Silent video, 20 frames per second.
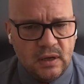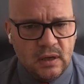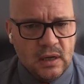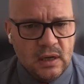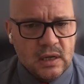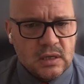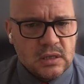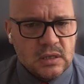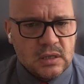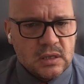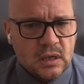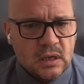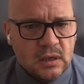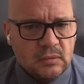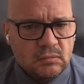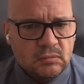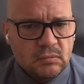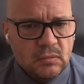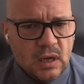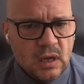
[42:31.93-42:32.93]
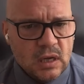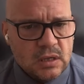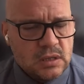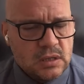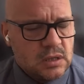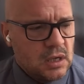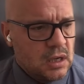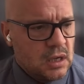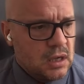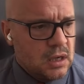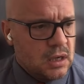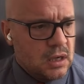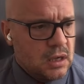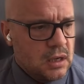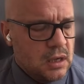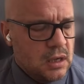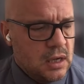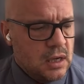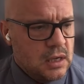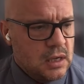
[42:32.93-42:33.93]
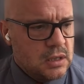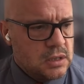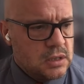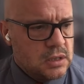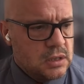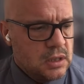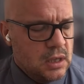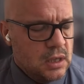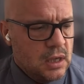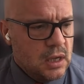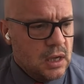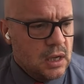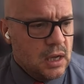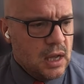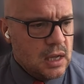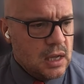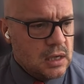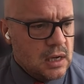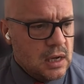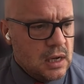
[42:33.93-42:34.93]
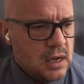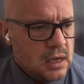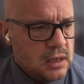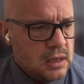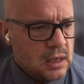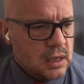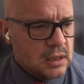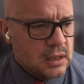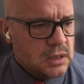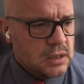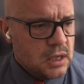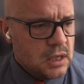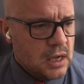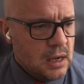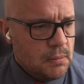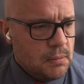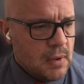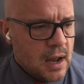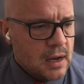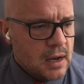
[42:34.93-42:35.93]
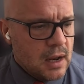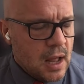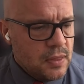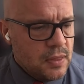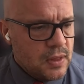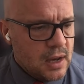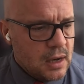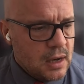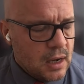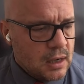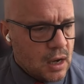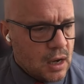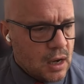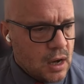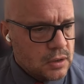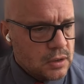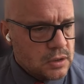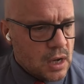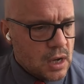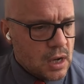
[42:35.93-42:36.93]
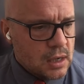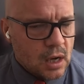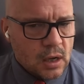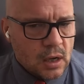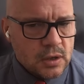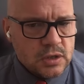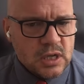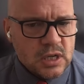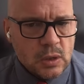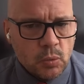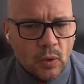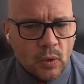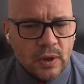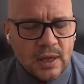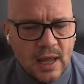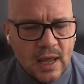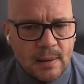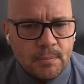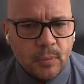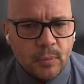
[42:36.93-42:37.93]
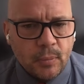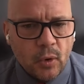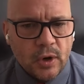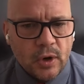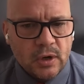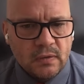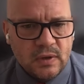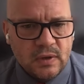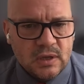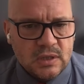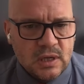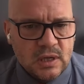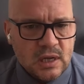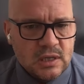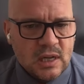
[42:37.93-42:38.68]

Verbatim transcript: It's um it's uh it's it, it, it does seem and and then I can't I can't see what the end point of this is.